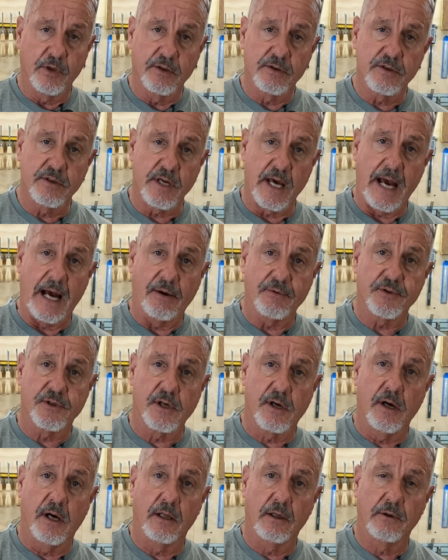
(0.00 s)
This is a
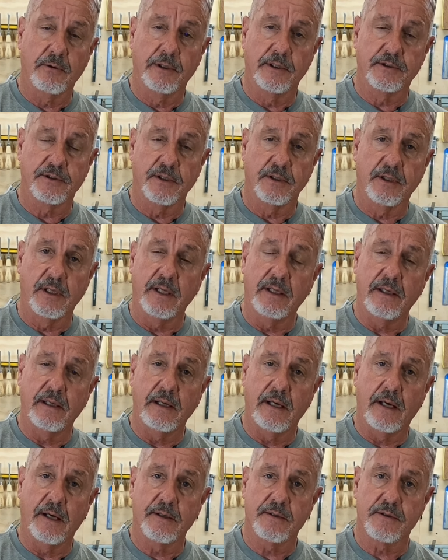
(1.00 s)
House of Color. It's a
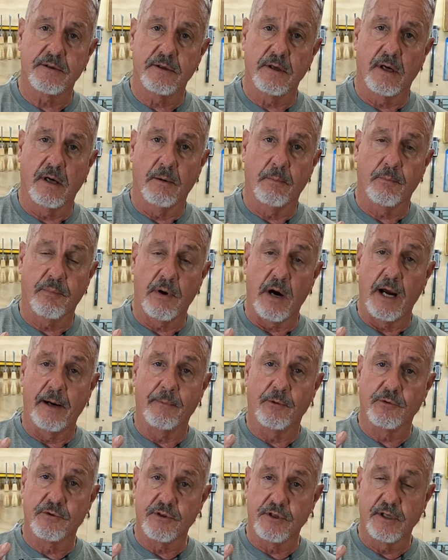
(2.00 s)
DTS
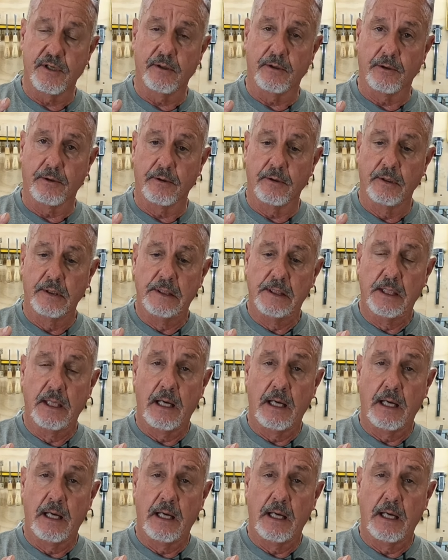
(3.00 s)
primer sealer.